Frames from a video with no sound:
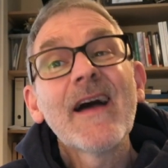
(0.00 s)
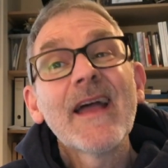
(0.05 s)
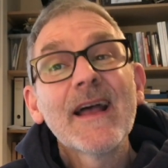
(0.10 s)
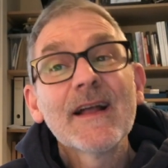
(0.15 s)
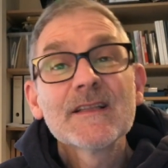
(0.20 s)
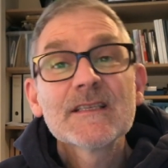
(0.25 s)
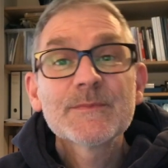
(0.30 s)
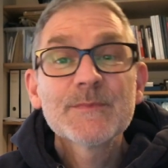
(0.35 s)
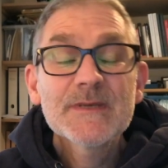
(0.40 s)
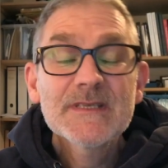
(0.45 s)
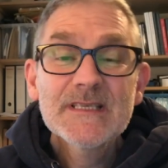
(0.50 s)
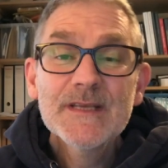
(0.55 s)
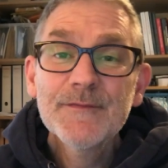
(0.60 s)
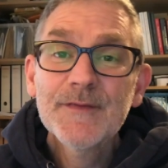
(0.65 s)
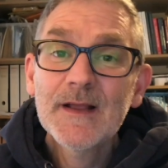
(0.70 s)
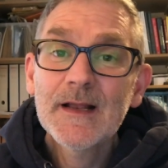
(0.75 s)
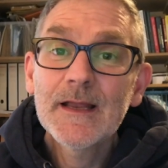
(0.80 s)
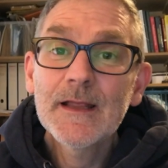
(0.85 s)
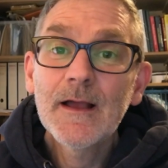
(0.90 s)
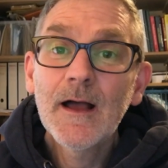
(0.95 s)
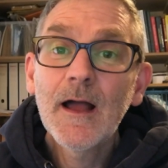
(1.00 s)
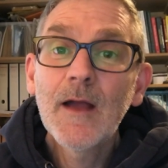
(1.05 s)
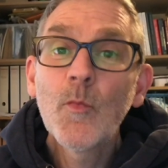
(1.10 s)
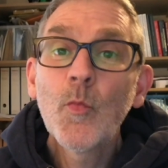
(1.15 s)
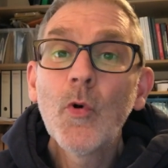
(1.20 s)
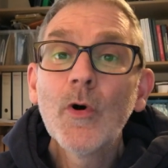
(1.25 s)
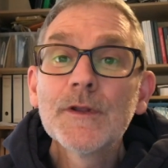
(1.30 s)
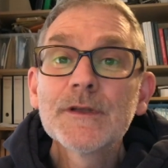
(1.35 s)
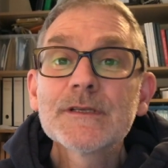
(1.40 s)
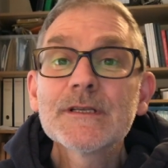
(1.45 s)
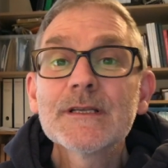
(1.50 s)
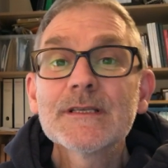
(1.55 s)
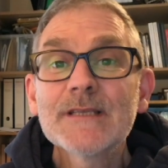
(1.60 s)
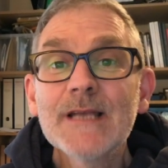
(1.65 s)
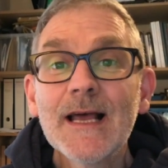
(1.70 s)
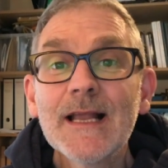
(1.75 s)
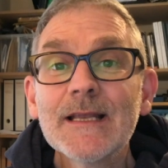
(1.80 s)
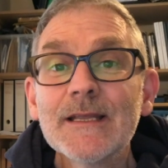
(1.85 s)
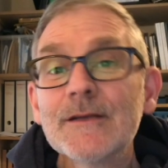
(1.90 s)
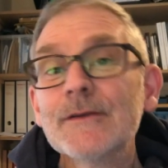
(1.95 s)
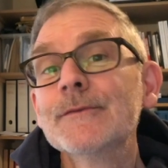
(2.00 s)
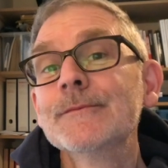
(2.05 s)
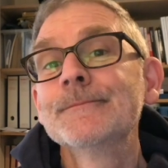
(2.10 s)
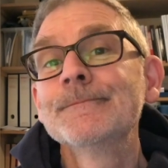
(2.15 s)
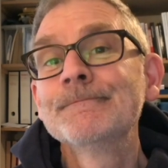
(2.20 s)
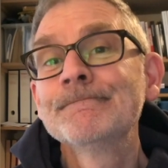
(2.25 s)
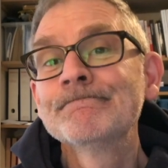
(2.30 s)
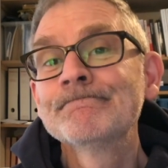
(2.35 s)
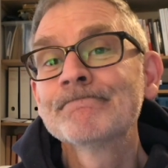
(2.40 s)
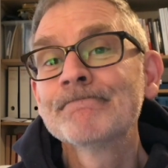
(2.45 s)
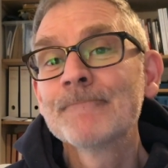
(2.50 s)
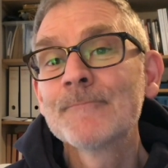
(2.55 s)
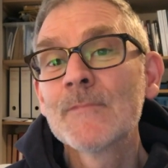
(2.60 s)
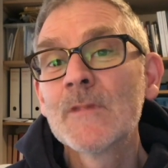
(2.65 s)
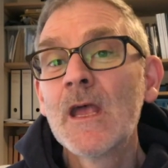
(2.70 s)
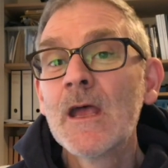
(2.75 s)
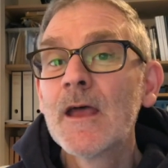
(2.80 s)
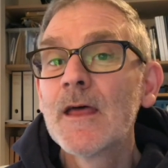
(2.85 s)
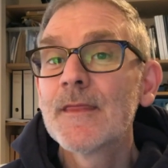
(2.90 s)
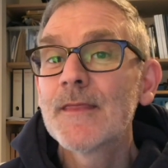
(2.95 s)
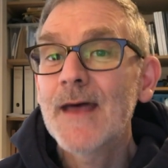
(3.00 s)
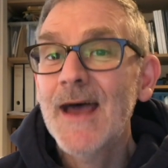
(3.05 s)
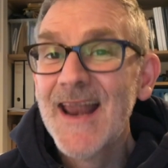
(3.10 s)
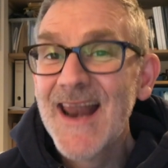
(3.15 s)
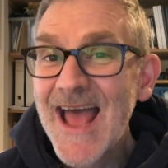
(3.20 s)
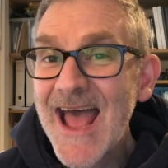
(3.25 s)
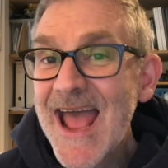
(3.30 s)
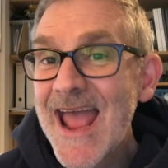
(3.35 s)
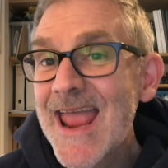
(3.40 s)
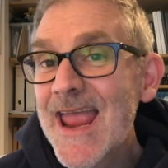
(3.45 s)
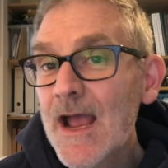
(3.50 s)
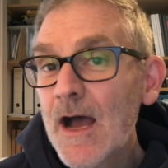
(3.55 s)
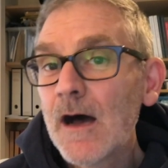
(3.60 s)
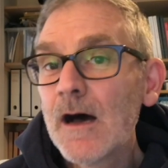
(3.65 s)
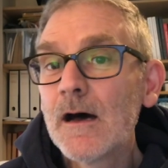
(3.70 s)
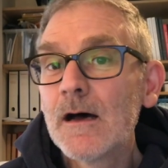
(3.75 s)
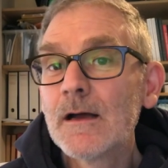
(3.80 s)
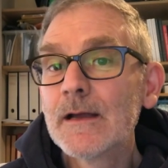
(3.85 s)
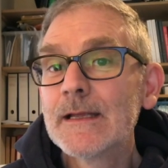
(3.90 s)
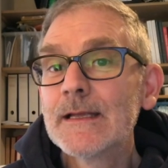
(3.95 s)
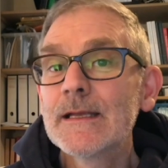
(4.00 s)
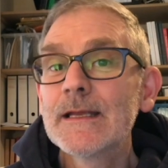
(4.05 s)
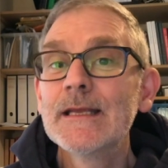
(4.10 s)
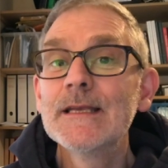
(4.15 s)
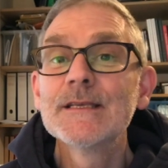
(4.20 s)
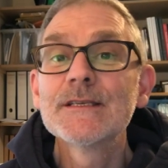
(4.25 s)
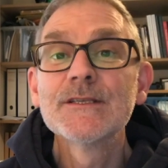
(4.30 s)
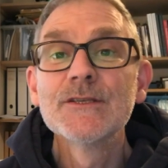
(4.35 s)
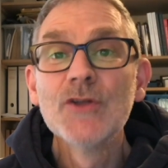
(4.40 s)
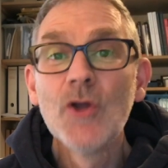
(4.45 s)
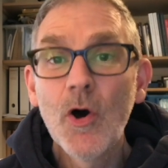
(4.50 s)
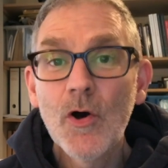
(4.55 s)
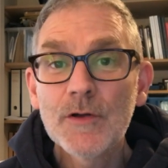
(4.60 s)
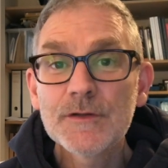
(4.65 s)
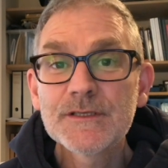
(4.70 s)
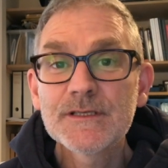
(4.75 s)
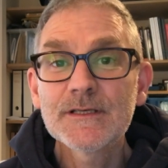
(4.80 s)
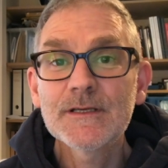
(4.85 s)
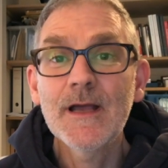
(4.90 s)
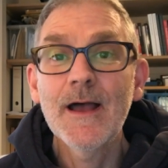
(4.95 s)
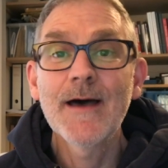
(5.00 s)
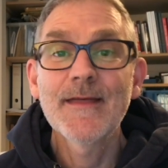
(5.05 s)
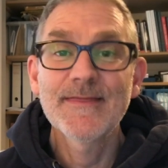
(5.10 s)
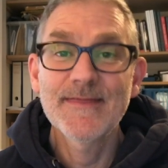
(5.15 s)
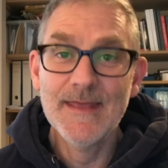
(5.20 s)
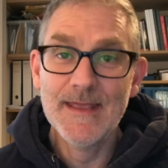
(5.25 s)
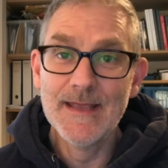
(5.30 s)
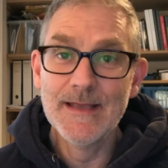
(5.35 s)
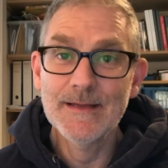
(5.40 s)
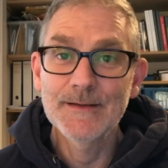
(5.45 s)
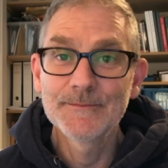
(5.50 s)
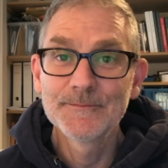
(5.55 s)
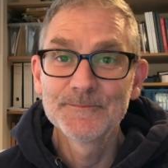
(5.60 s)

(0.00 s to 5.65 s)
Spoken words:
And specifically, I want to tell you that AI is not a thing.